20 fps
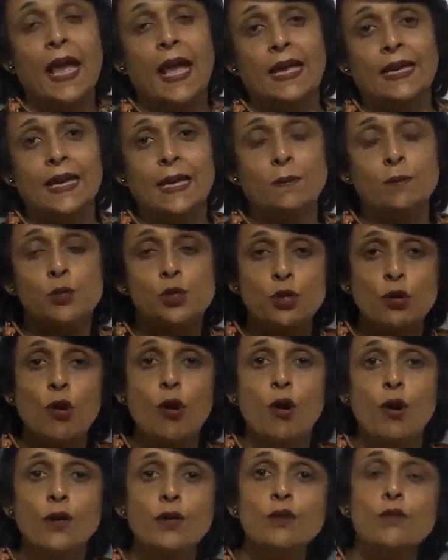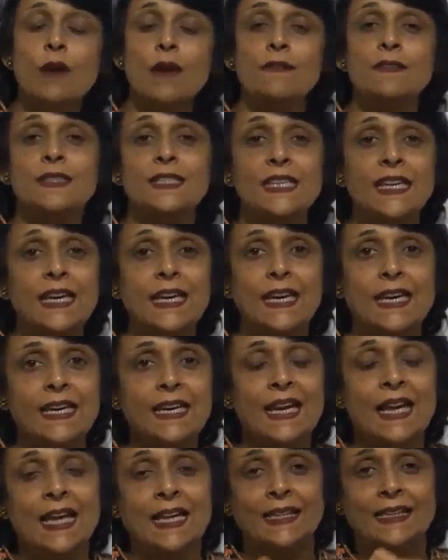And I'm sure you have
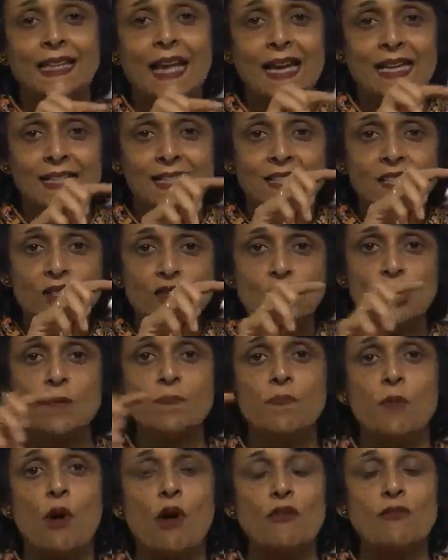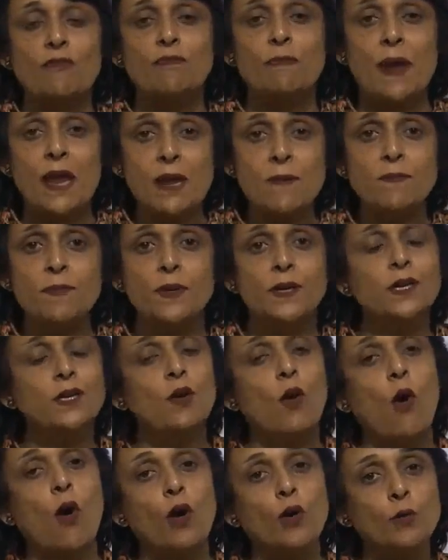seen that strip of paper
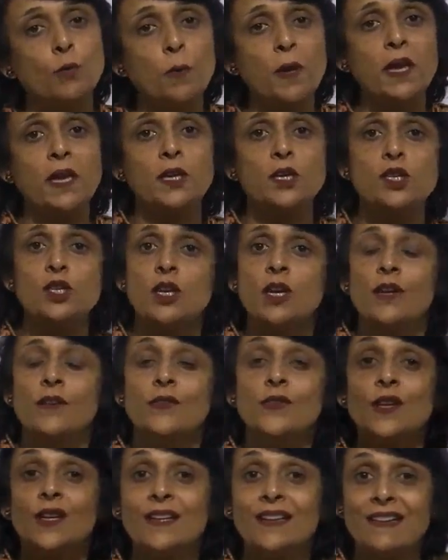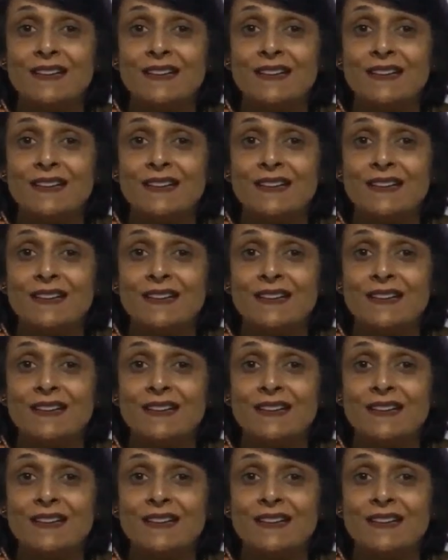on which the